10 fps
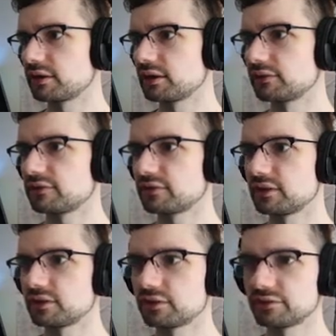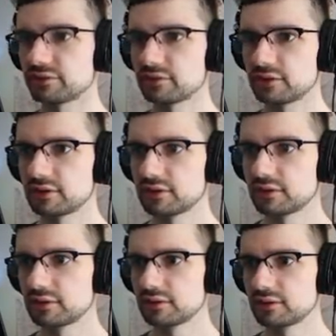enough skills
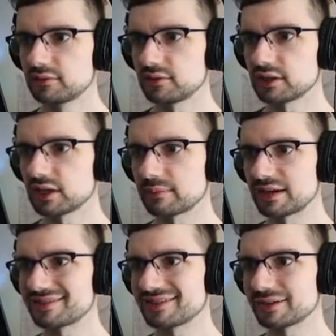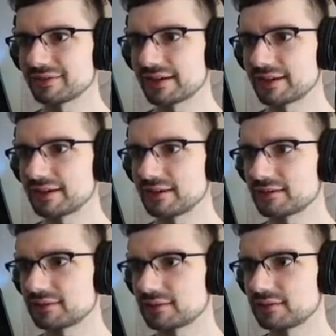to get myself out of
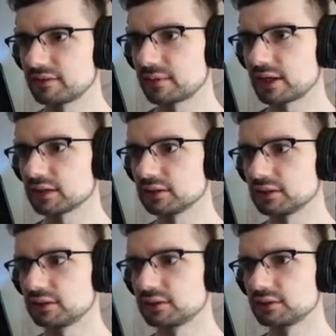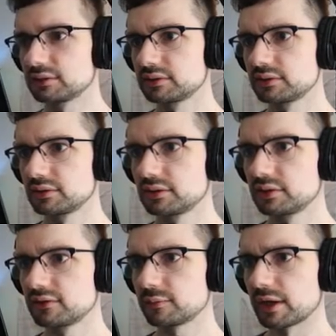this debacle?
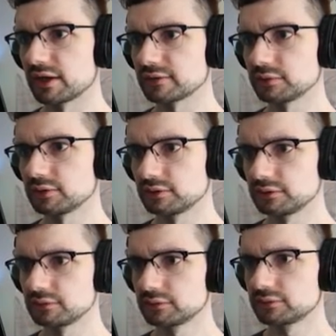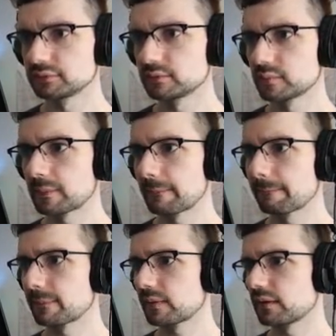It's possible.
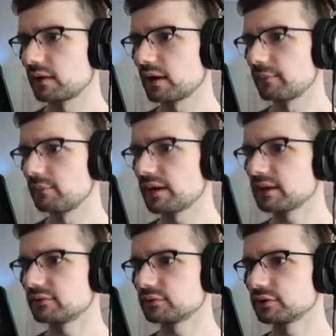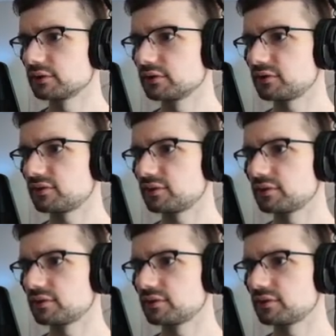I might have learned